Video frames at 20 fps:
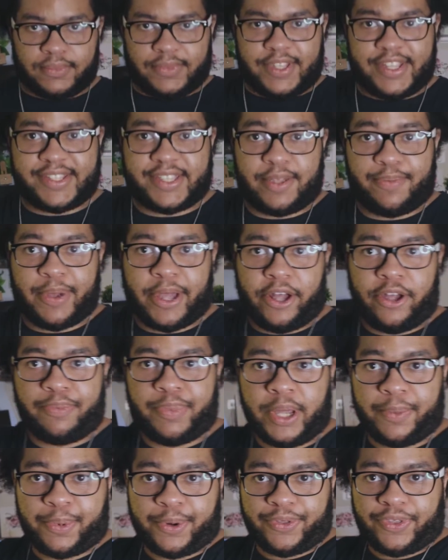This is the palette
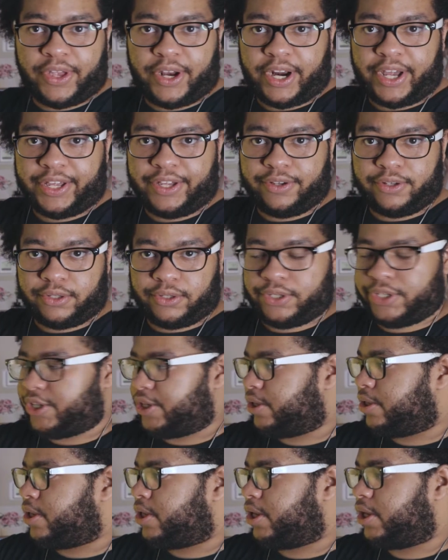paper that I
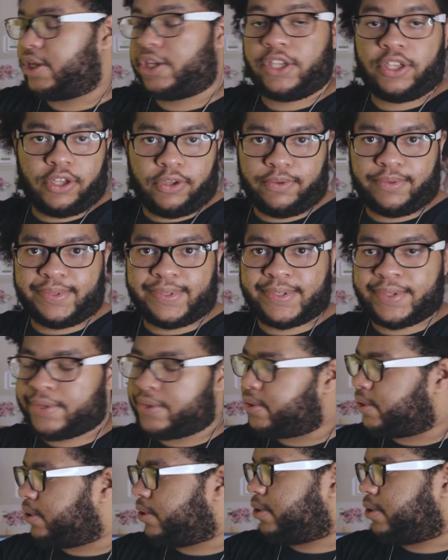usually use.